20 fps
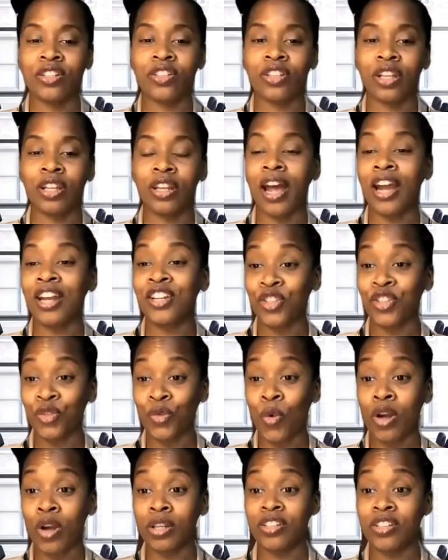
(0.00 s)
and I just
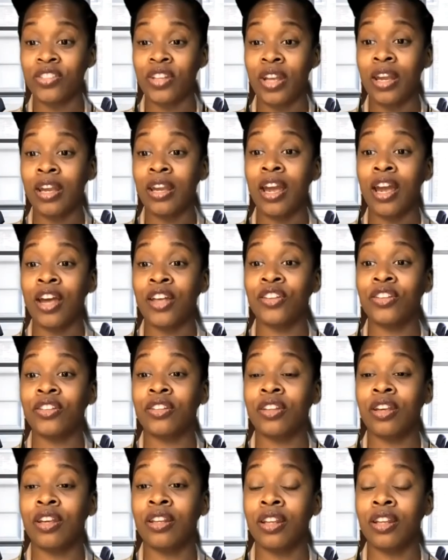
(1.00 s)
want to say, as
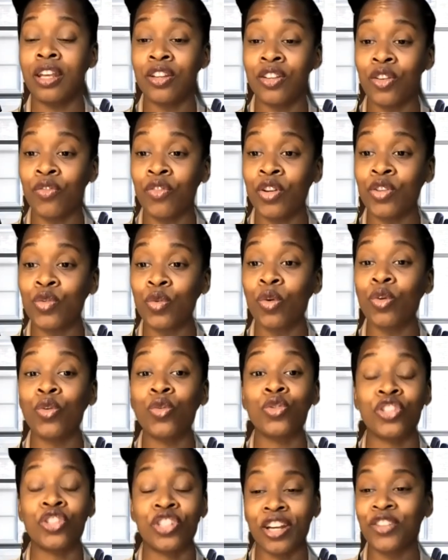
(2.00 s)
an individual who
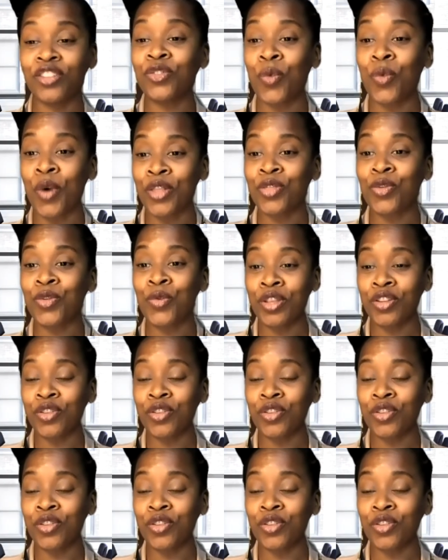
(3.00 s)
just went through this